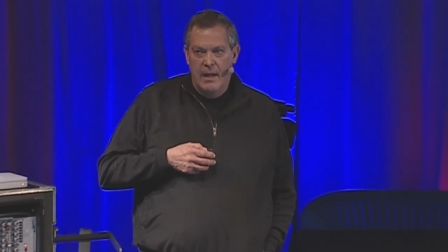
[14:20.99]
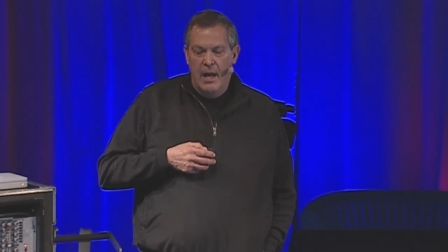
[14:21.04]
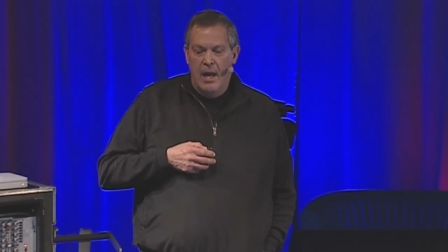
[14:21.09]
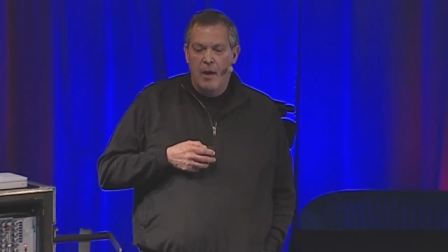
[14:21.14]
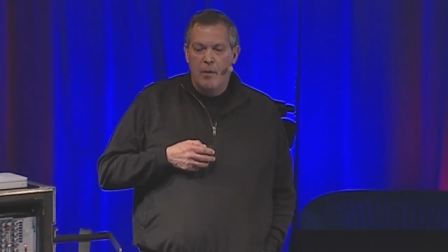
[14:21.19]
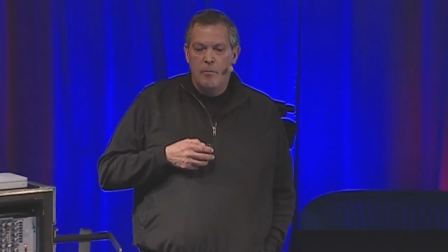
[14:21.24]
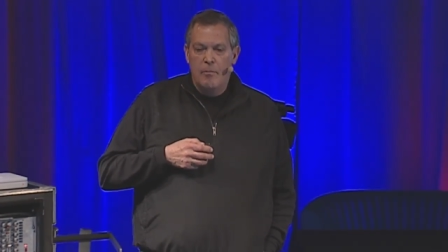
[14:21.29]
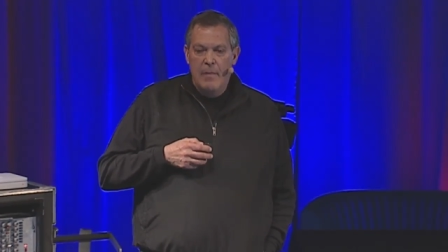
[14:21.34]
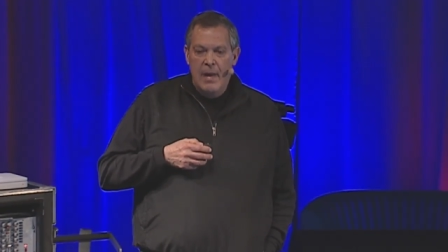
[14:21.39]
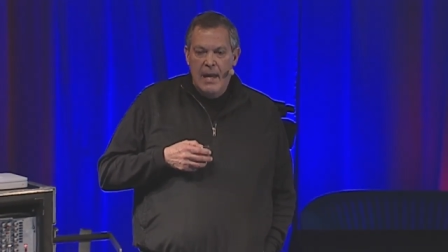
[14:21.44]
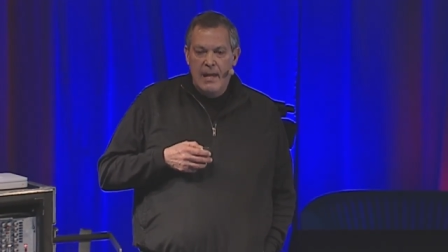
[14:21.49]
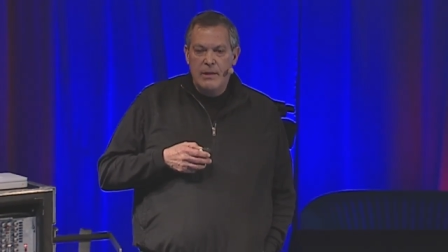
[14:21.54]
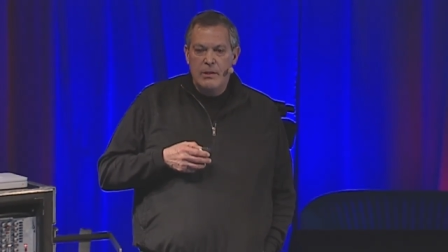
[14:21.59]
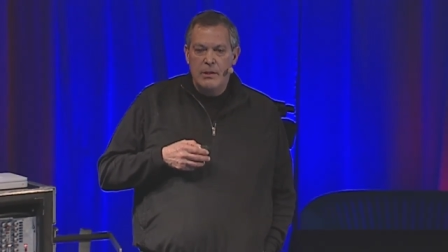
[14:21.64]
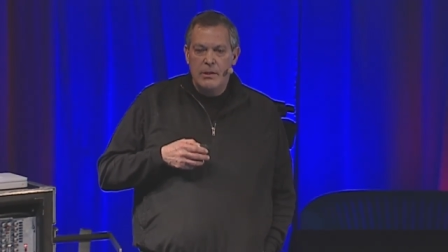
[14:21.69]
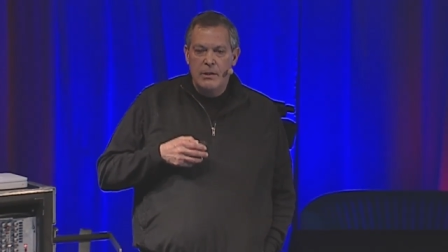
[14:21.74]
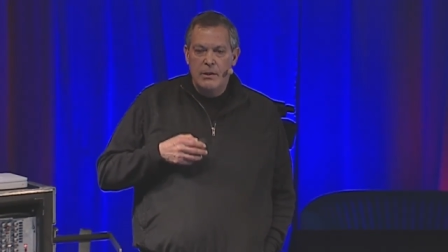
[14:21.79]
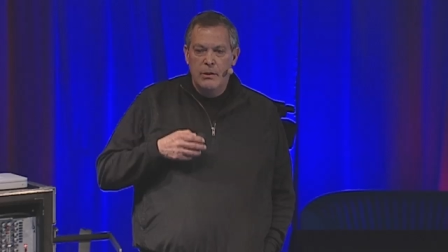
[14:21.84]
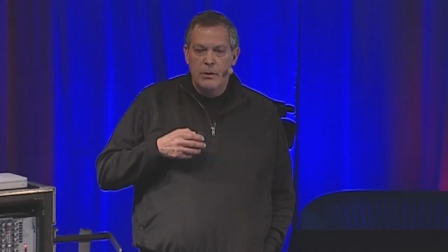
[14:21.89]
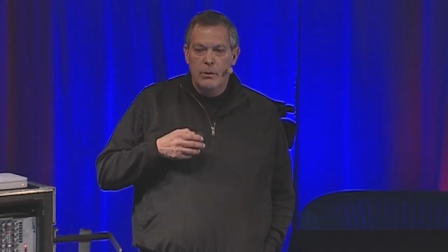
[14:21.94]

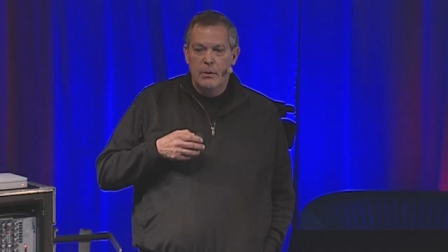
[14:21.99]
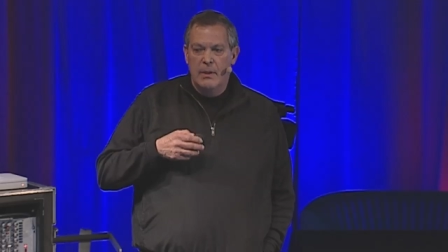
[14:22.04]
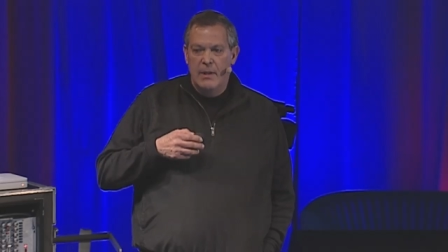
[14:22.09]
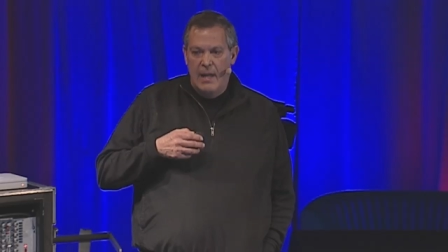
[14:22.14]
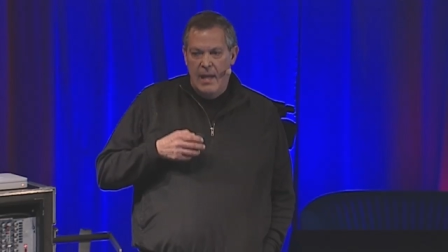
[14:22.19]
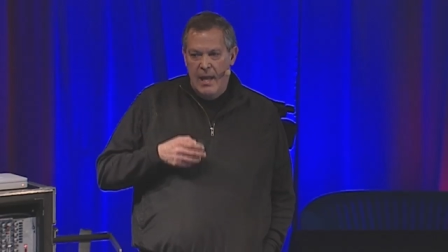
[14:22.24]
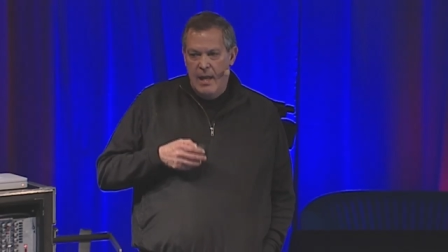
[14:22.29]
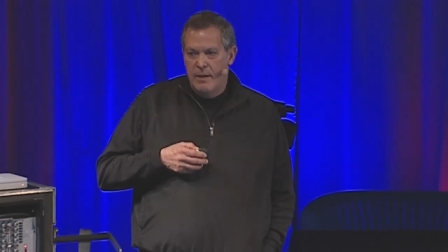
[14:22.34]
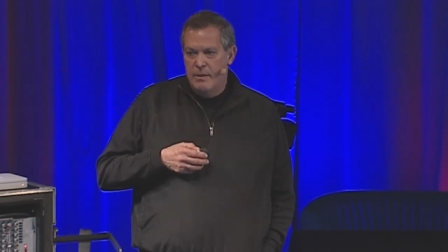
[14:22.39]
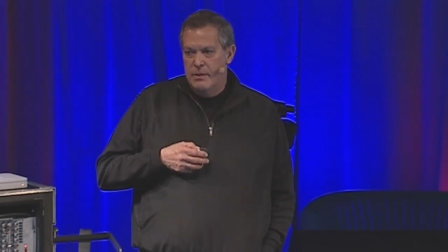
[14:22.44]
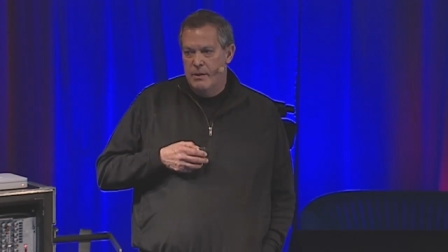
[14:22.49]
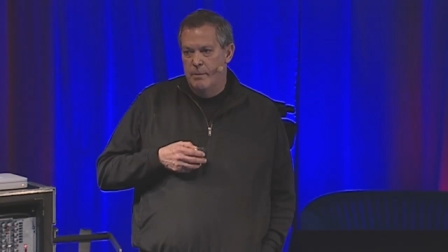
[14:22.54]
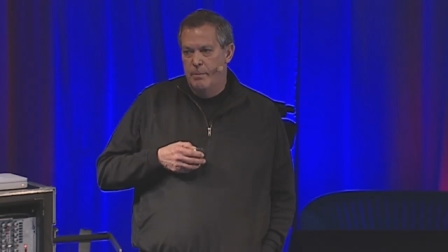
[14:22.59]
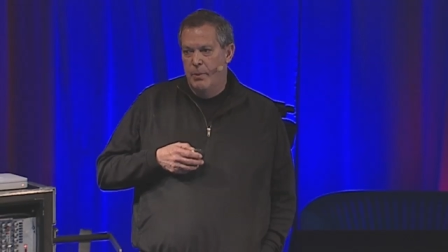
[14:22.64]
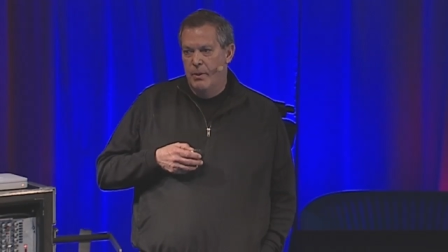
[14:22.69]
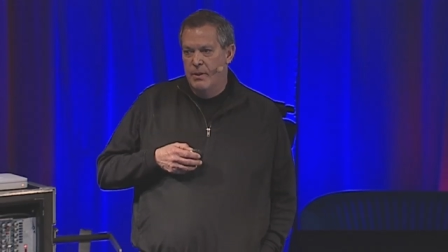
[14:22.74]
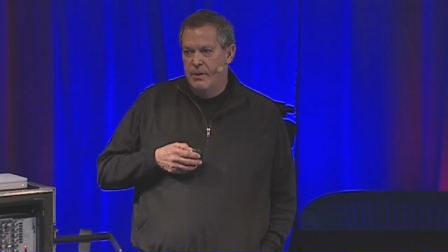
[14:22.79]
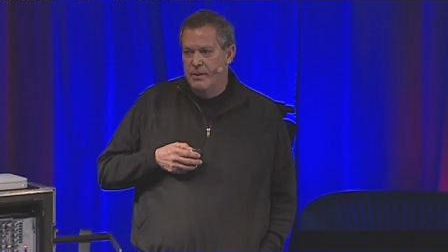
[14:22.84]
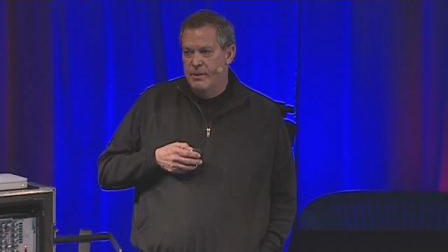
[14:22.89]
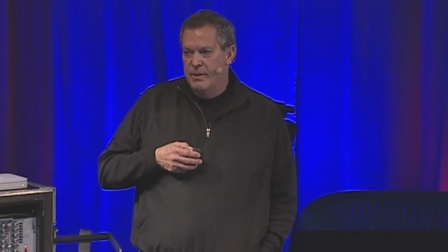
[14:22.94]
Imagine you enhance a
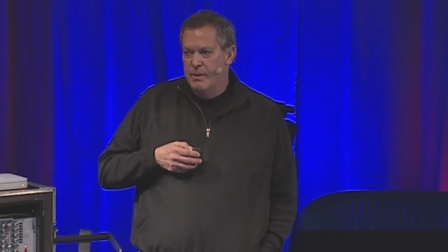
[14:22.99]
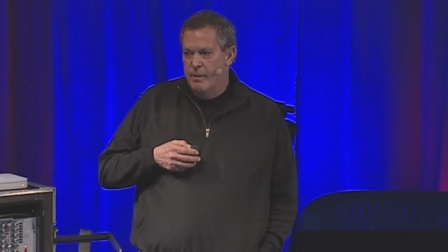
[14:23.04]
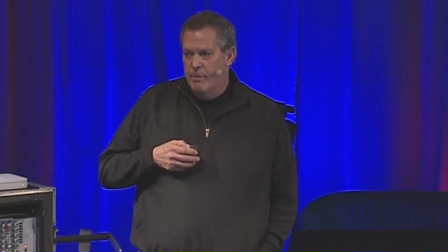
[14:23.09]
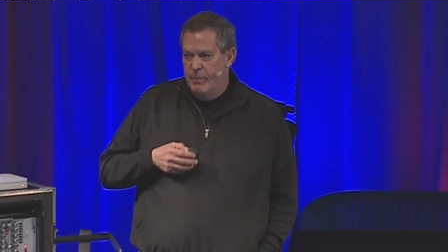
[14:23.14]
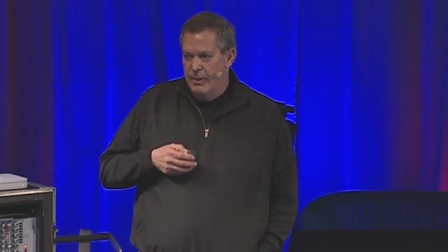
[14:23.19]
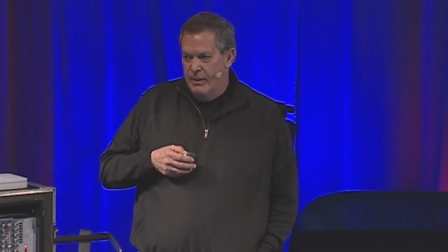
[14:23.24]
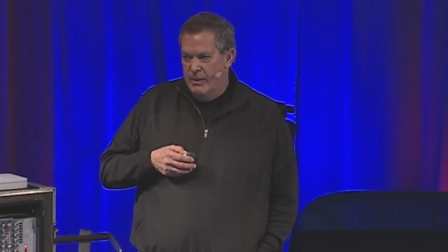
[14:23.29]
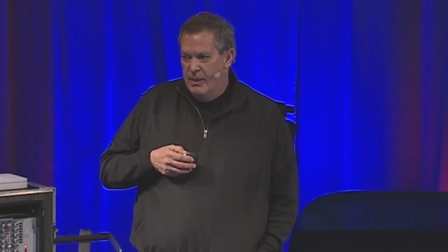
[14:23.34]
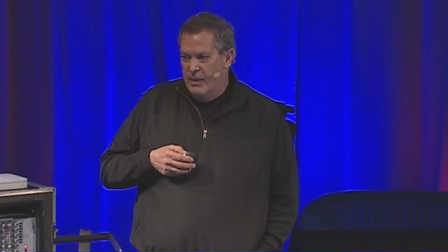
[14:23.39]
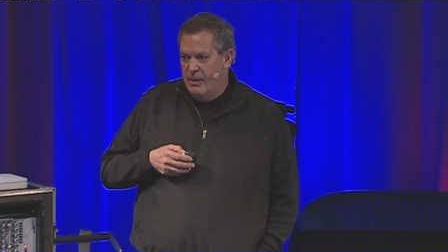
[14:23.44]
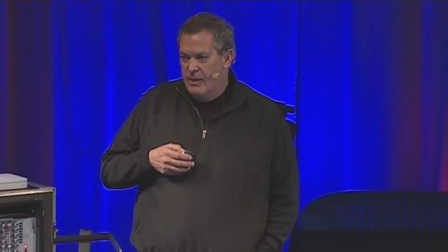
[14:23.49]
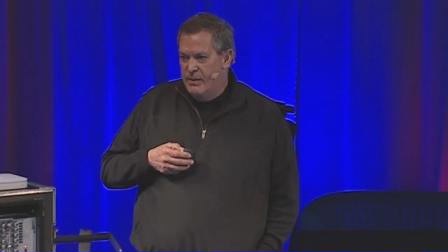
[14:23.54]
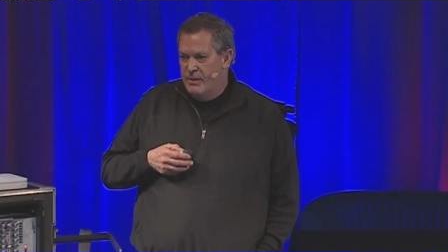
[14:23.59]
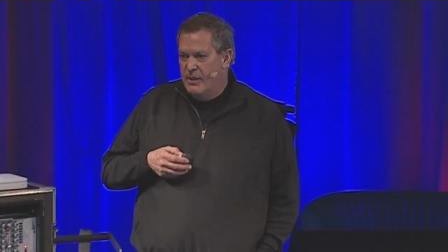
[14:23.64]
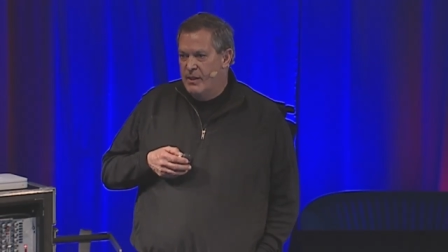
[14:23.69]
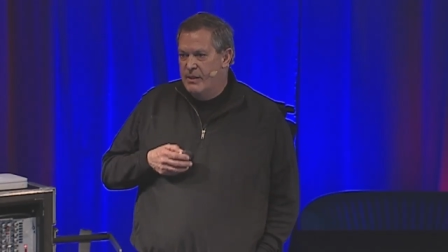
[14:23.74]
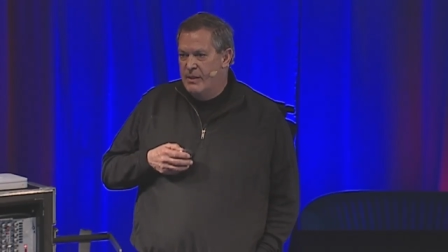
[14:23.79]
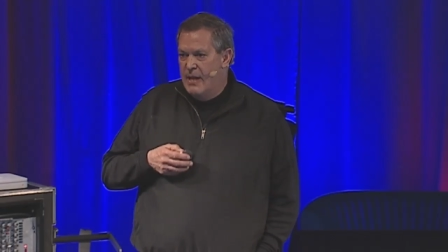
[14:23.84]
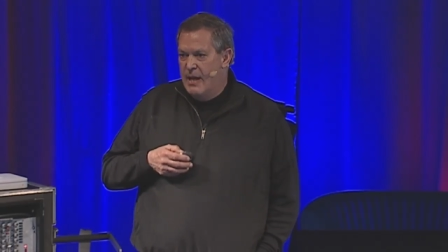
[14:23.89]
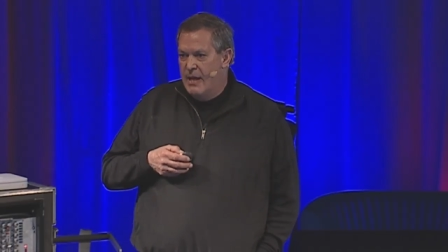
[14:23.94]
person's ability to
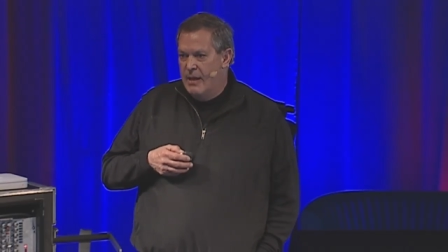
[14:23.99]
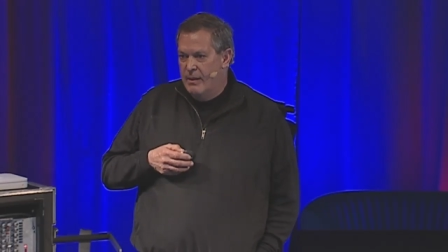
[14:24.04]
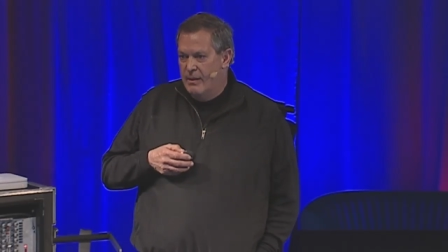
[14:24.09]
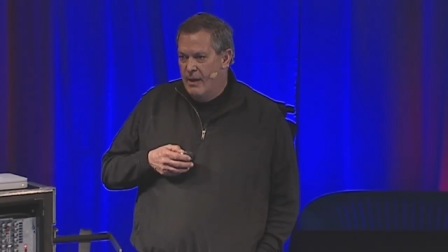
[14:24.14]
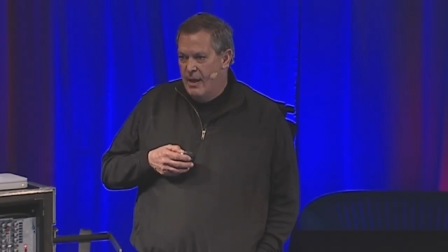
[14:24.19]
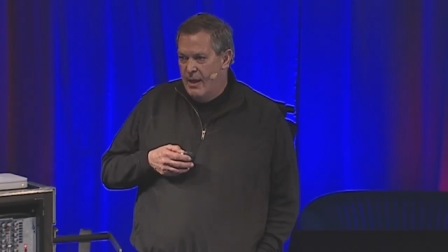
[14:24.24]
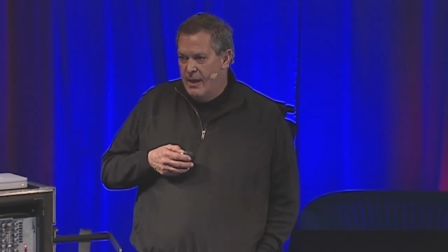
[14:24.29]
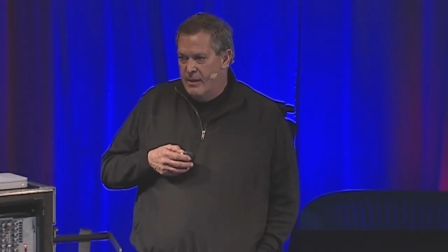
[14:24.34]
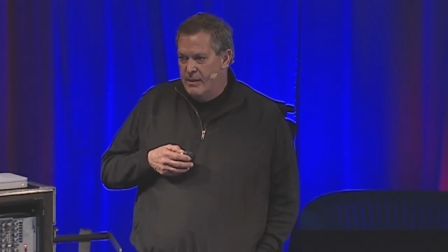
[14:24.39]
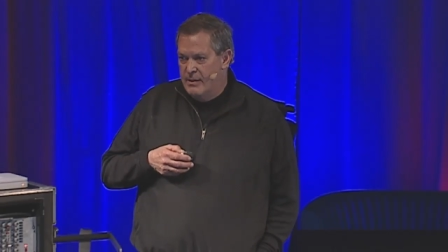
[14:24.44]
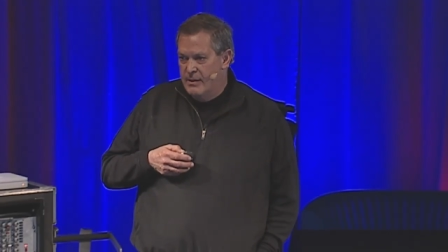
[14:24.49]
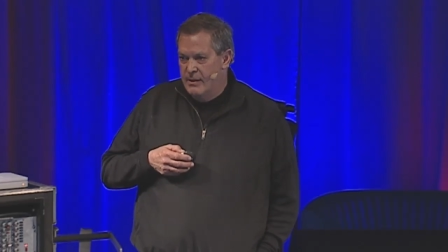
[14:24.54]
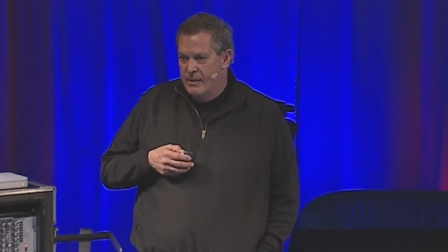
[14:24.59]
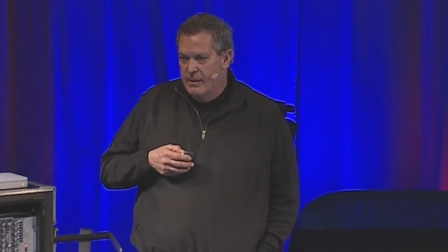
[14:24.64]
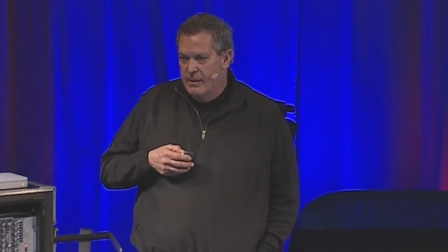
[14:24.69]
see day and night.